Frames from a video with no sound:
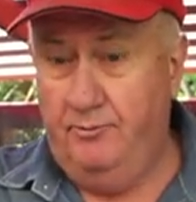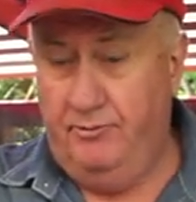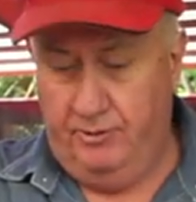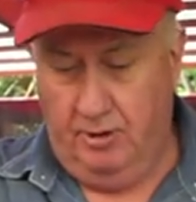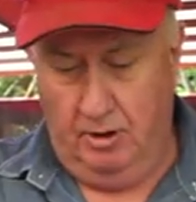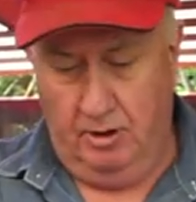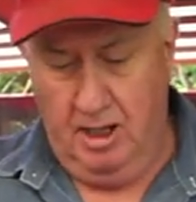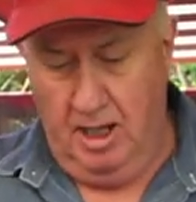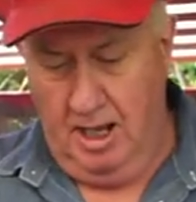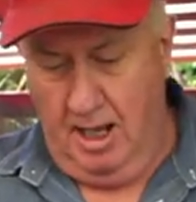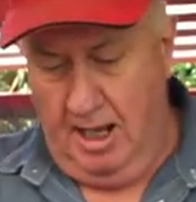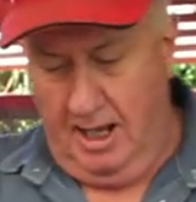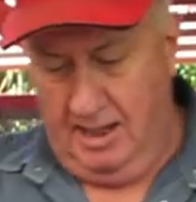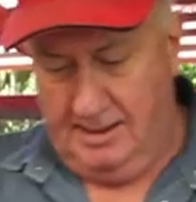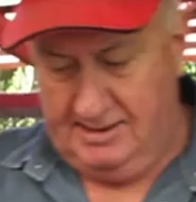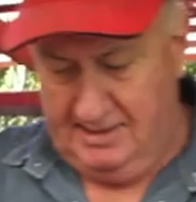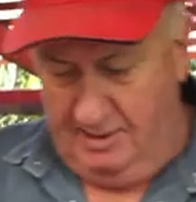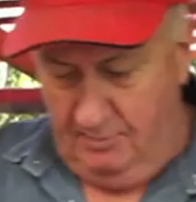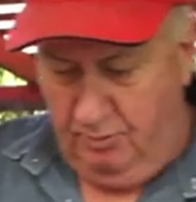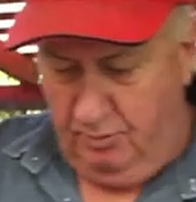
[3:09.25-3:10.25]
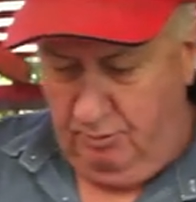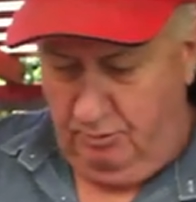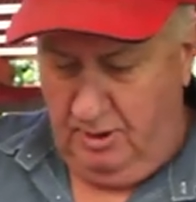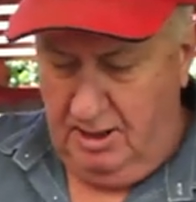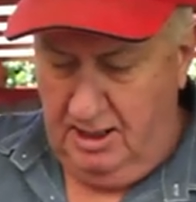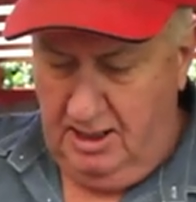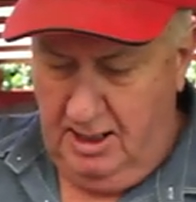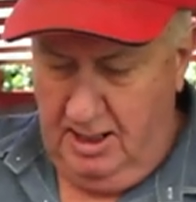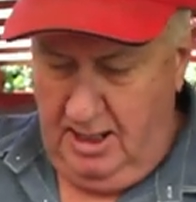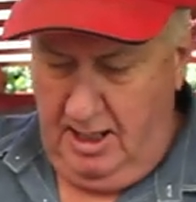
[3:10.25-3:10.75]
So a simple
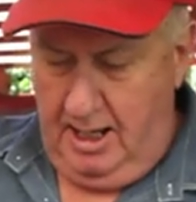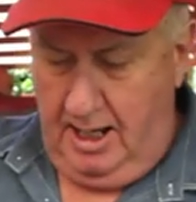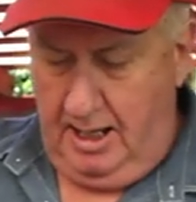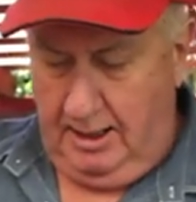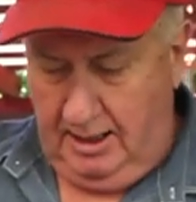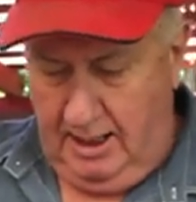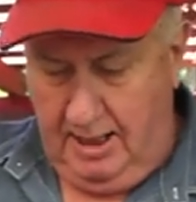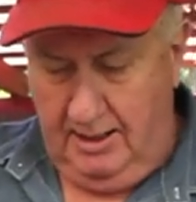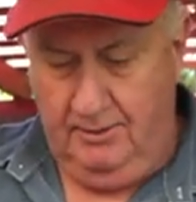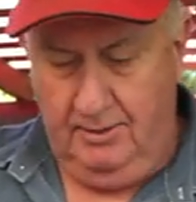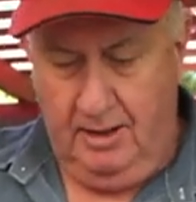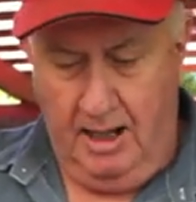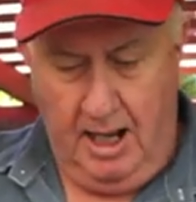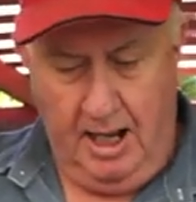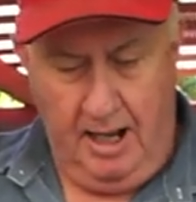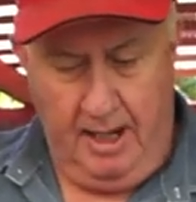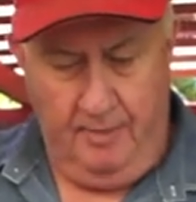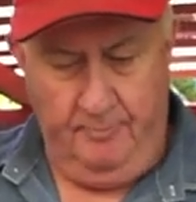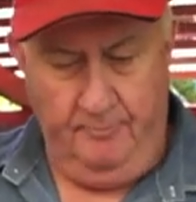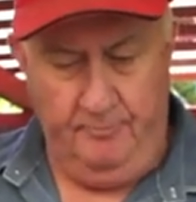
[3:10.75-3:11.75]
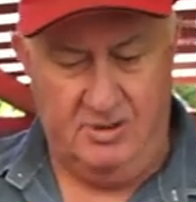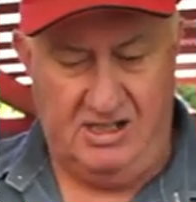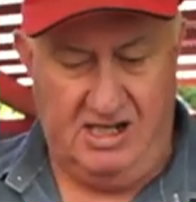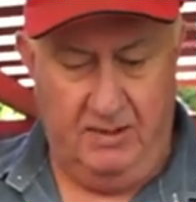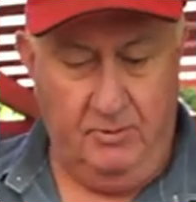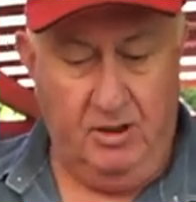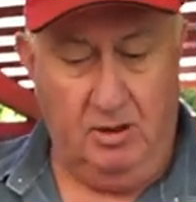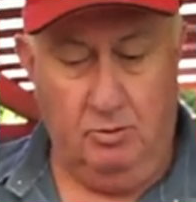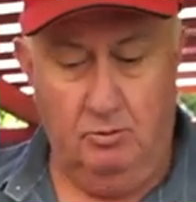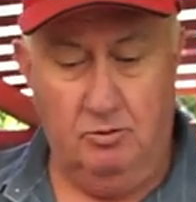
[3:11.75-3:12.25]
rig, again,
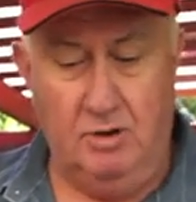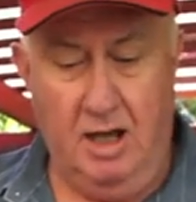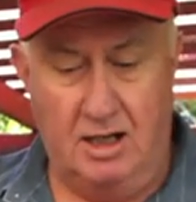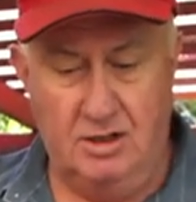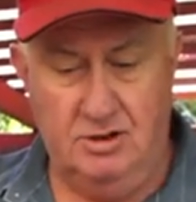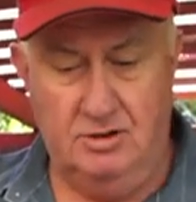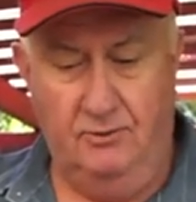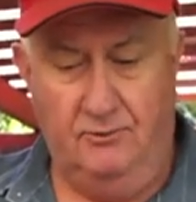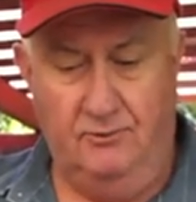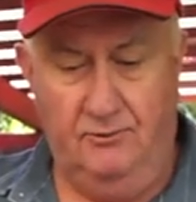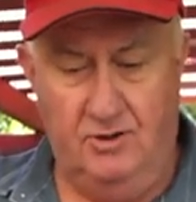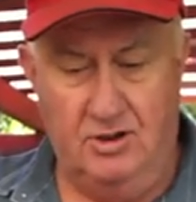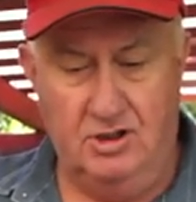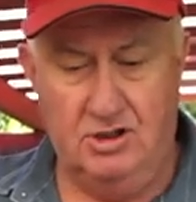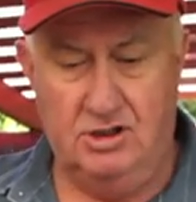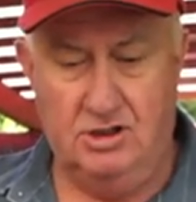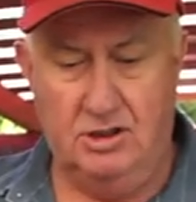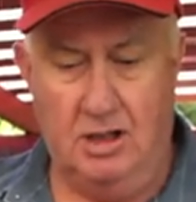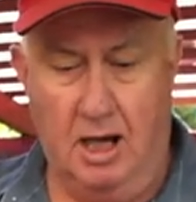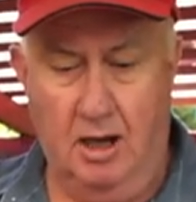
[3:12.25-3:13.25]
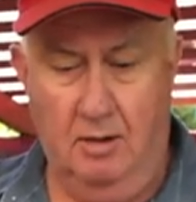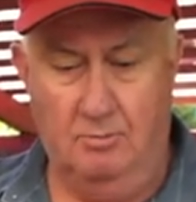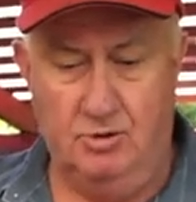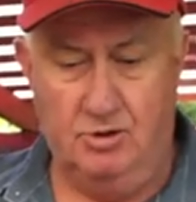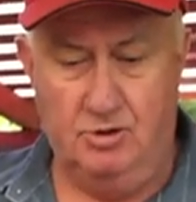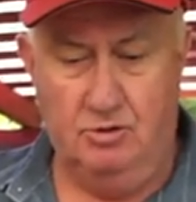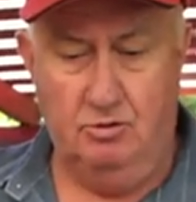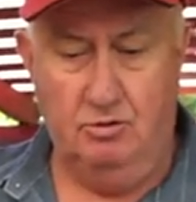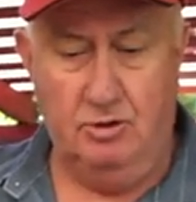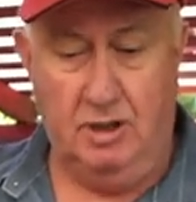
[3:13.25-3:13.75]
something that will catch you fish. I'm
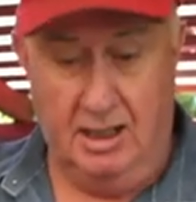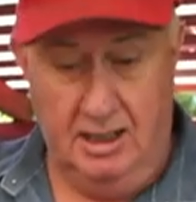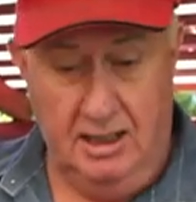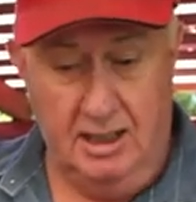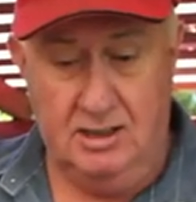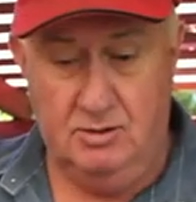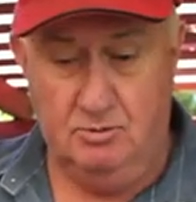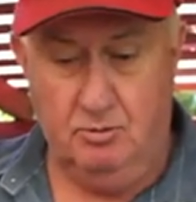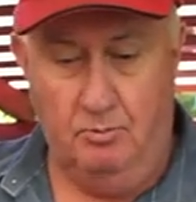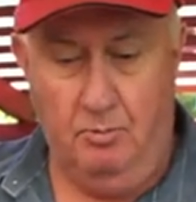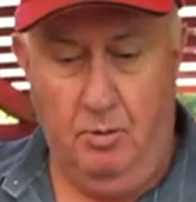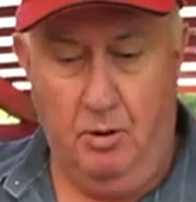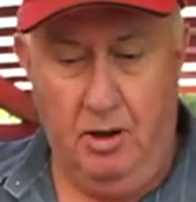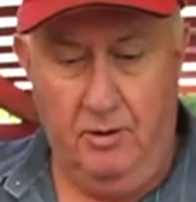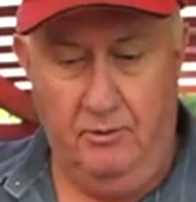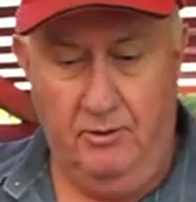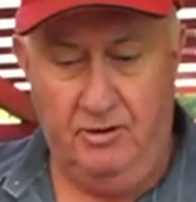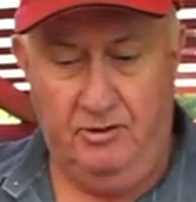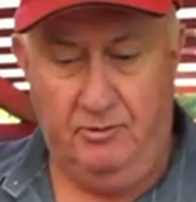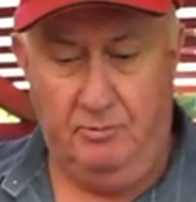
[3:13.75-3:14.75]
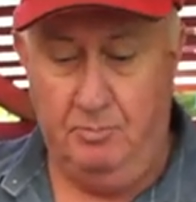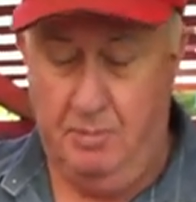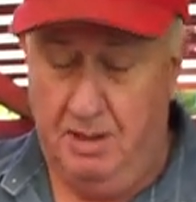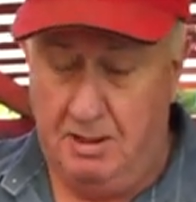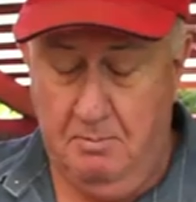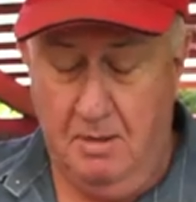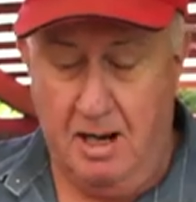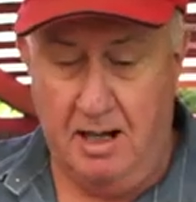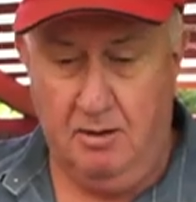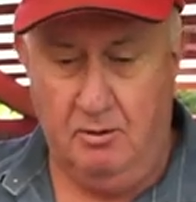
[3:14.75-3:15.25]
sure kingies will bite this,
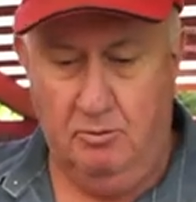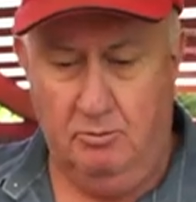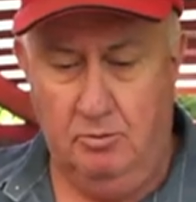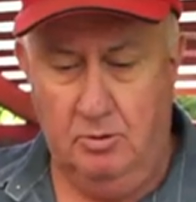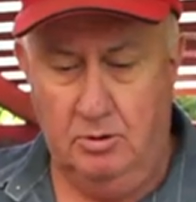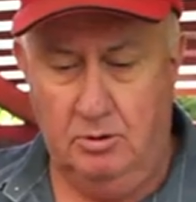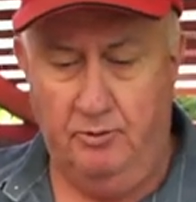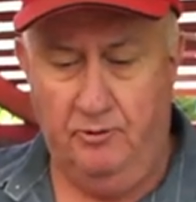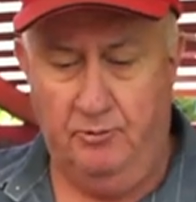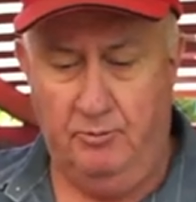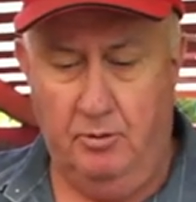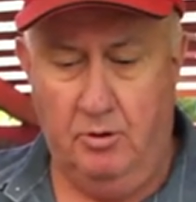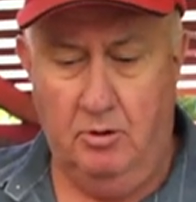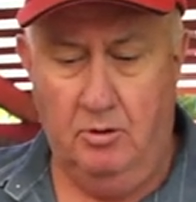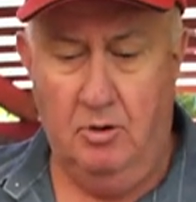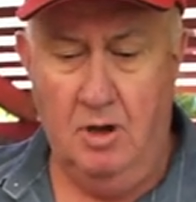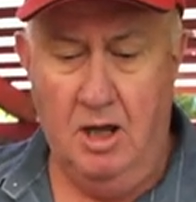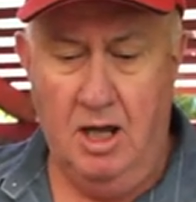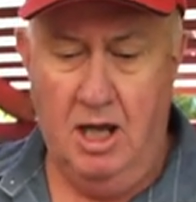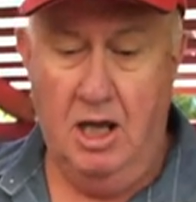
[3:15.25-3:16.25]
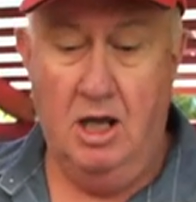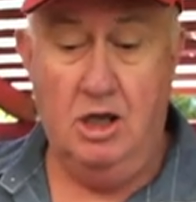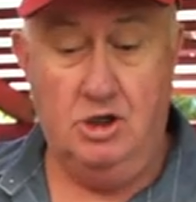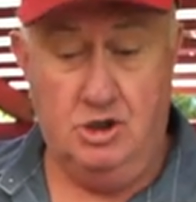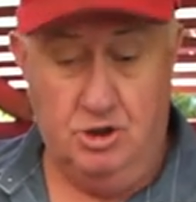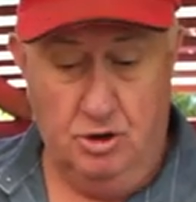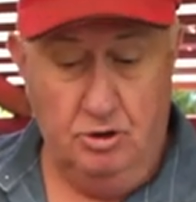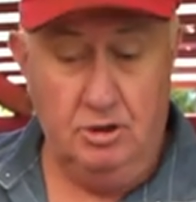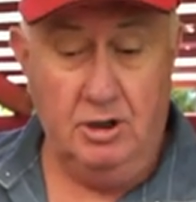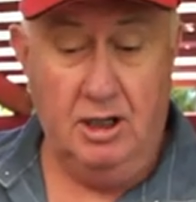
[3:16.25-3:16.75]
big mackerel will as well,
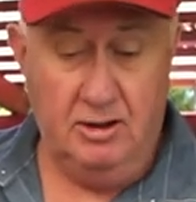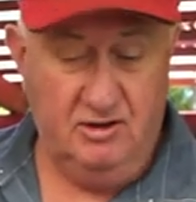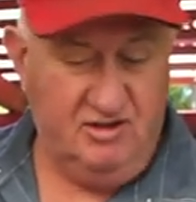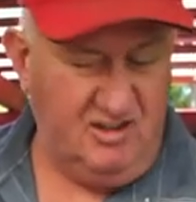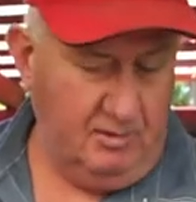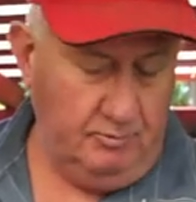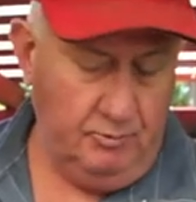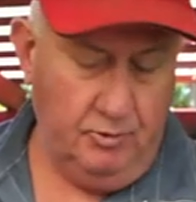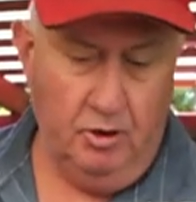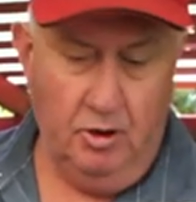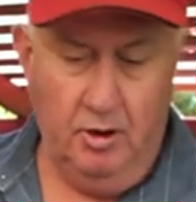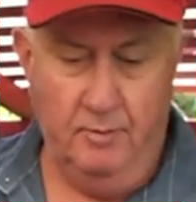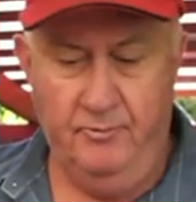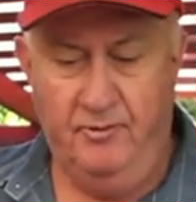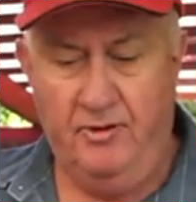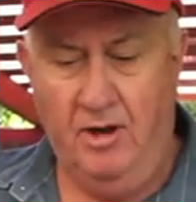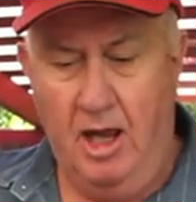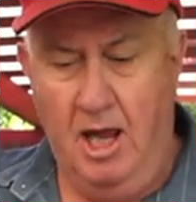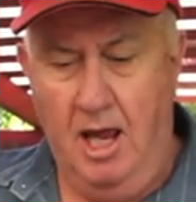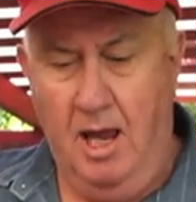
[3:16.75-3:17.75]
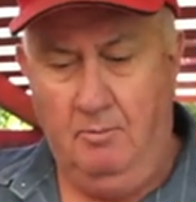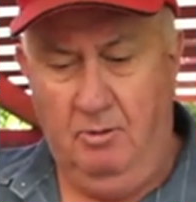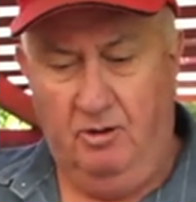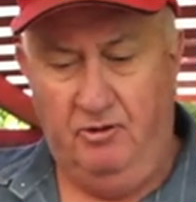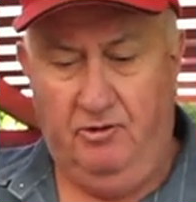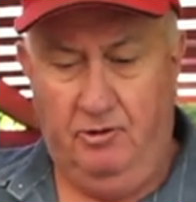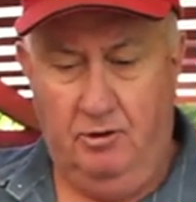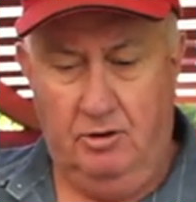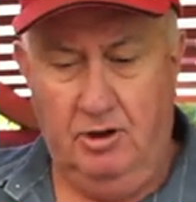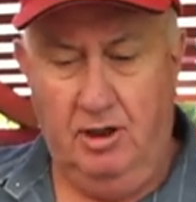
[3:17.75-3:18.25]
tuna sometimes, but
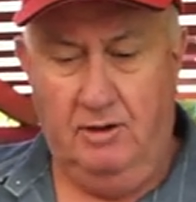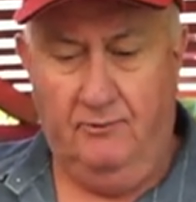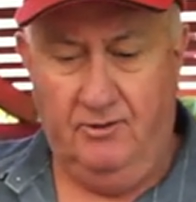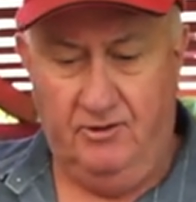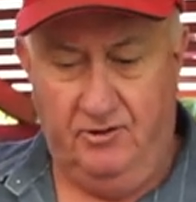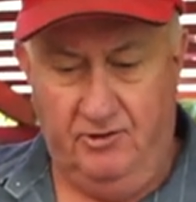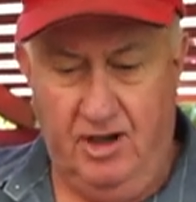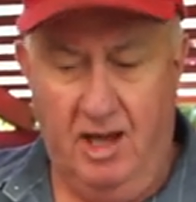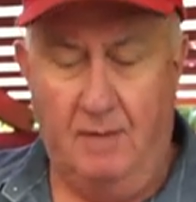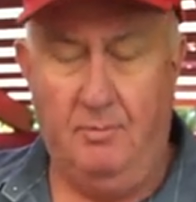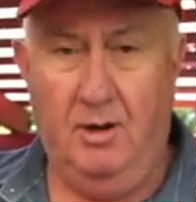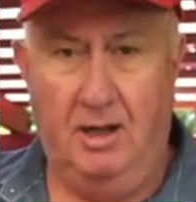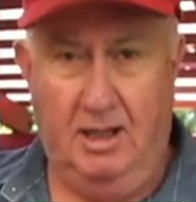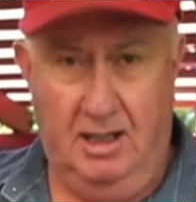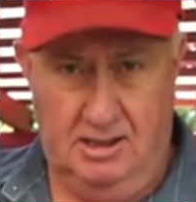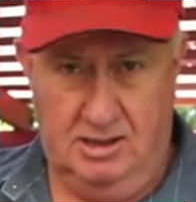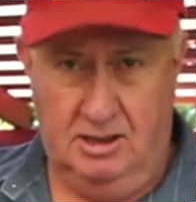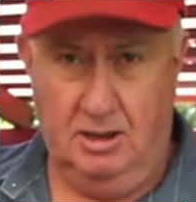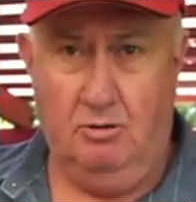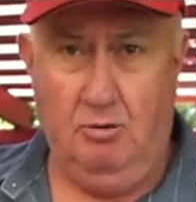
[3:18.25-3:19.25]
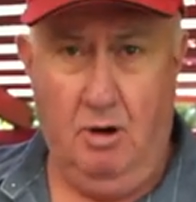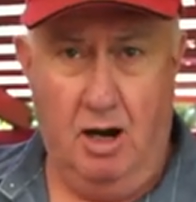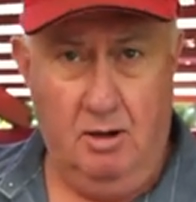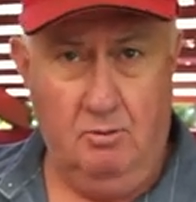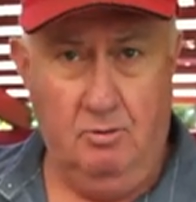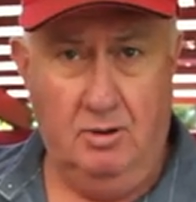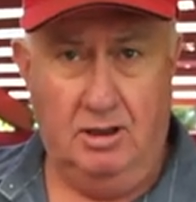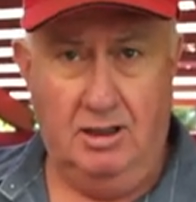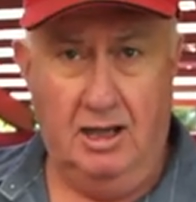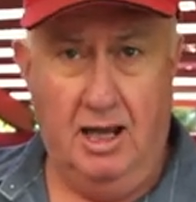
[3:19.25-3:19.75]
certainly for snapper it's a great
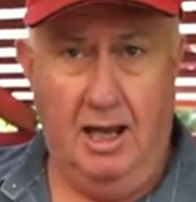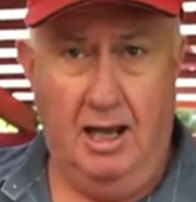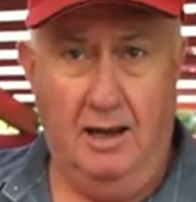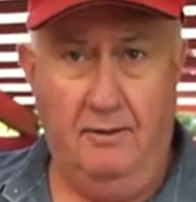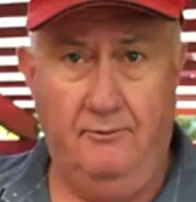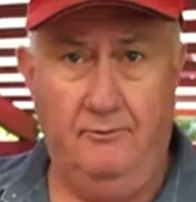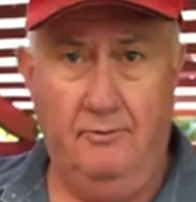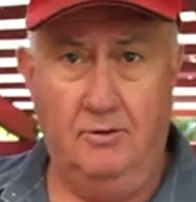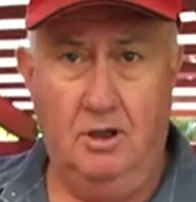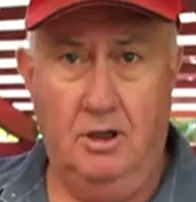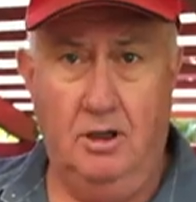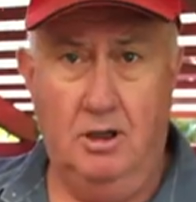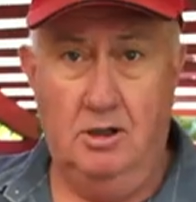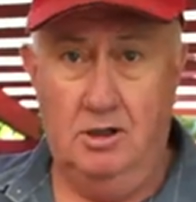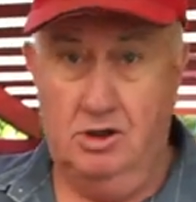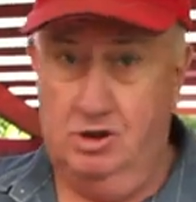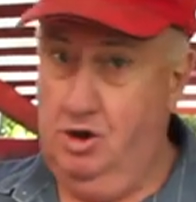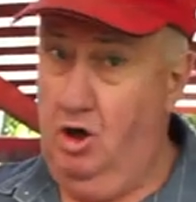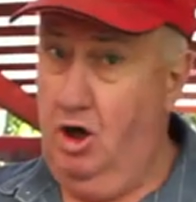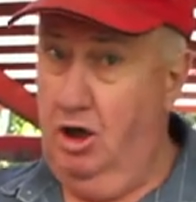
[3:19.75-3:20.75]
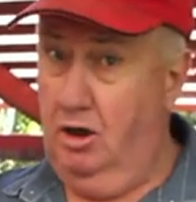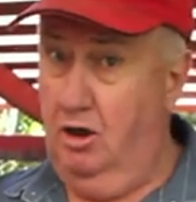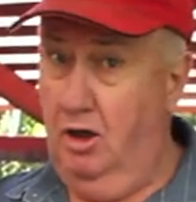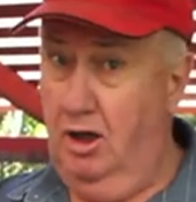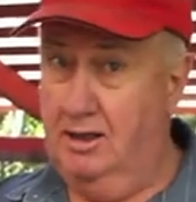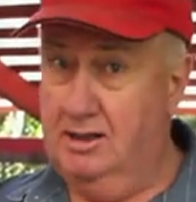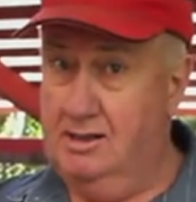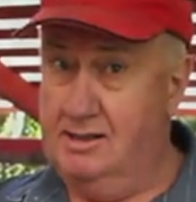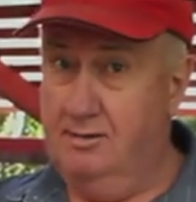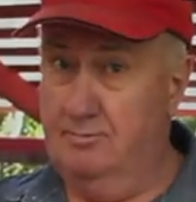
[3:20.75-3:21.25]
rig to have. Tight
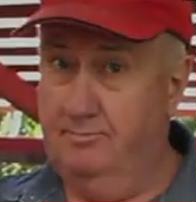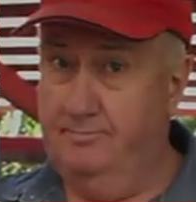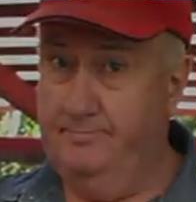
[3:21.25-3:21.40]
lines.